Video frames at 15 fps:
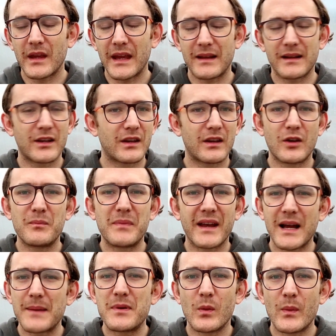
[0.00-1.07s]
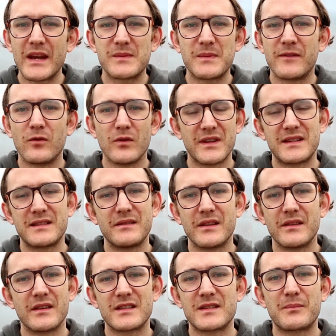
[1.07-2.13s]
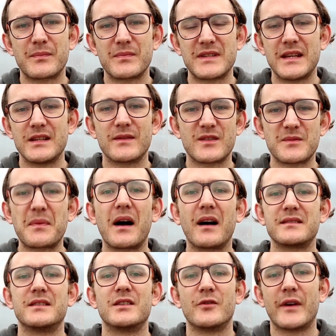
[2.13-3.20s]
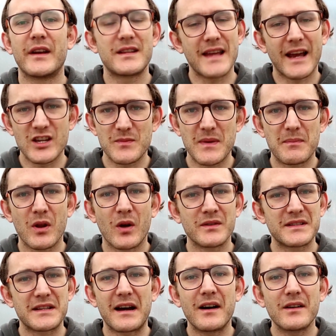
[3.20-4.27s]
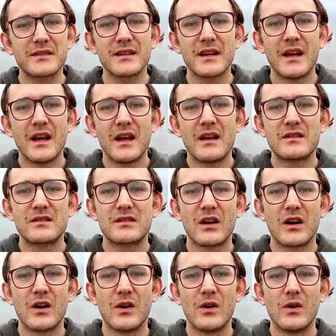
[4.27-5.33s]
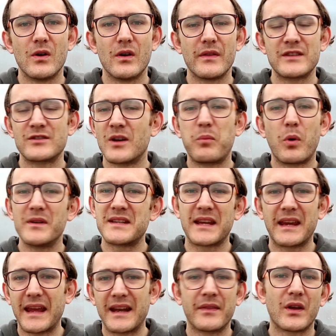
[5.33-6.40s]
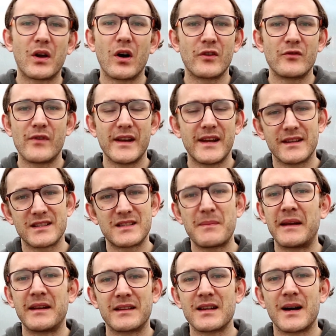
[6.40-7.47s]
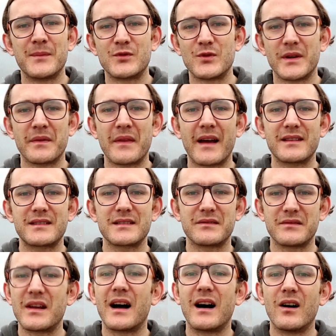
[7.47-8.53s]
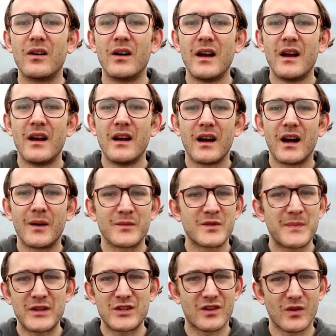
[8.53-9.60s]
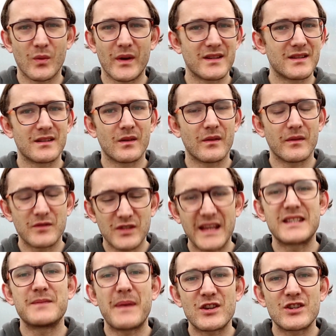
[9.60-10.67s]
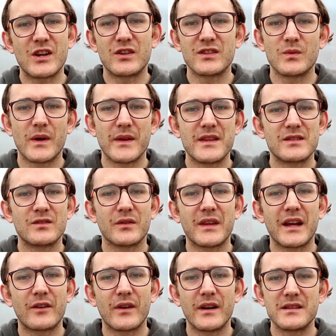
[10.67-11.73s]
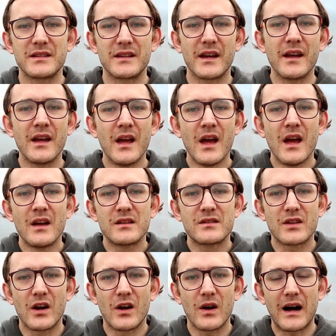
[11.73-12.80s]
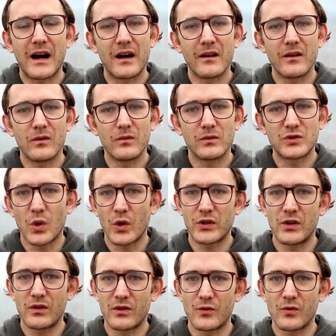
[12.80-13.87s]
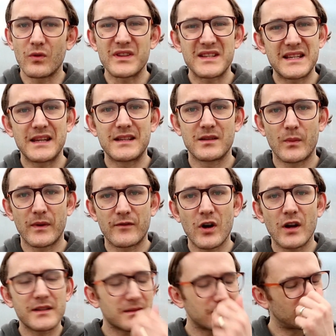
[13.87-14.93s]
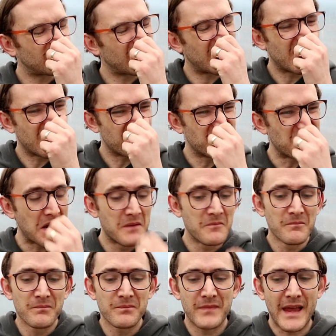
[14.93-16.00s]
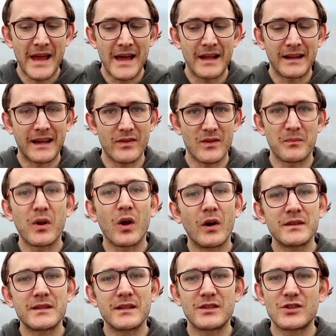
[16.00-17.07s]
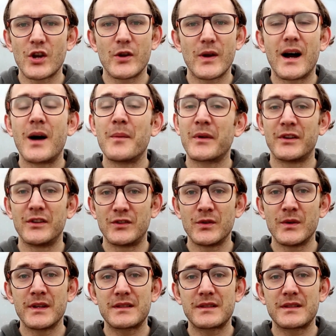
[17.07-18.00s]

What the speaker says: it could be a couple of weeks before the seeds have sprouted and are ready to actually be planted out, so there's no point in getting the garden ready and spending time doing that now, especially because the weather's not that great today. So I'll talk you through all the seeds that we've got and get them planted, show you how I'm going to do